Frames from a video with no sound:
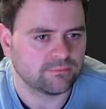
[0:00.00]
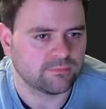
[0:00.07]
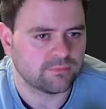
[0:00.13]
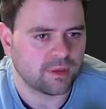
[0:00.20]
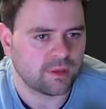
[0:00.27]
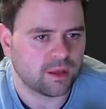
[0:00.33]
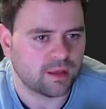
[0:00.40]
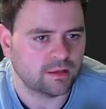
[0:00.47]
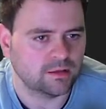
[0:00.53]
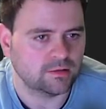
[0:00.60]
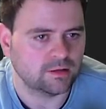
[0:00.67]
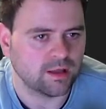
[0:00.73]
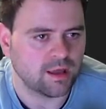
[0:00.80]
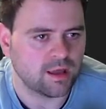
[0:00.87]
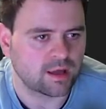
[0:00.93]
and
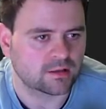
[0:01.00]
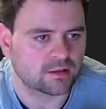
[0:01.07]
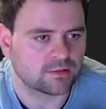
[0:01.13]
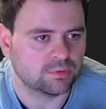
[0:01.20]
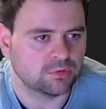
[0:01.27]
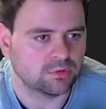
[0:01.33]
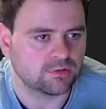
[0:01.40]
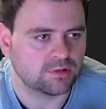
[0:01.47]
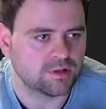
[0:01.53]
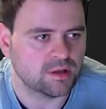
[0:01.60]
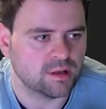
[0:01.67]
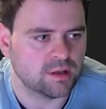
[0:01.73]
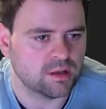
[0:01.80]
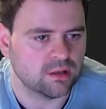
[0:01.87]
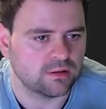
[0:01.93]
exports in
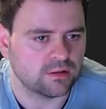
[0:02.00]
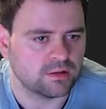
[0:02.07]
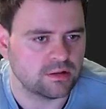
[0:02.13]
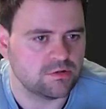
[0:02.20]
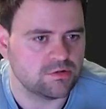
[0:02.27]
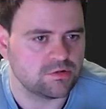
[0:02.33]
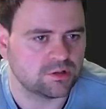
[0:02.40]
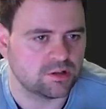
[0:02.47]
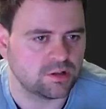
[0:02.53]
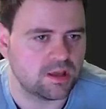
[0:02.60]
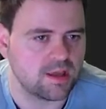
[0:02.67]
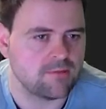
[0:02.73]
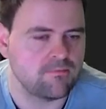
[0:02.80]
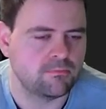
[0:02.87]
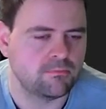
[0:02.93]
here. So usually
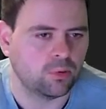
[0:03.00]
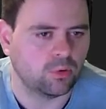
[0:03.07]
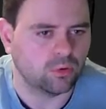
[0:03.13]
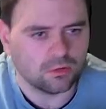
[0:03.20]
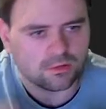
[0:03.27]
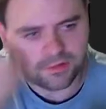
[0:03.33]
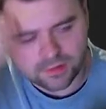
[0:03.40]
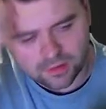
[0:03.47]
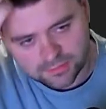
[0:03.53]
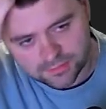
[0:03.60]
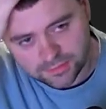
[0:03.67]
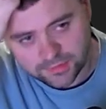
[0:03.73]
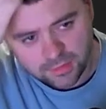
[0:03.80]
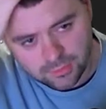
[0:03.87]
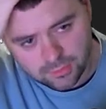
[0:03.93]
imports are to
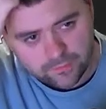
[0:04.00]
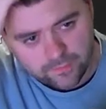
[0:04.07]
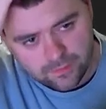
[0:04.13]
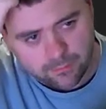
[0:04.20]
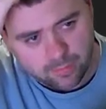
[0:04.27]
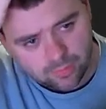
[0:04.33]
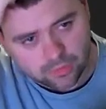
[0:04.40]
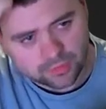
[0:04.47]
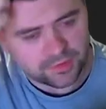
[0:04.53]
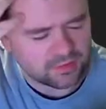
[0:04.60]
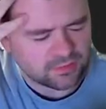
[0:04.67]
do with importing the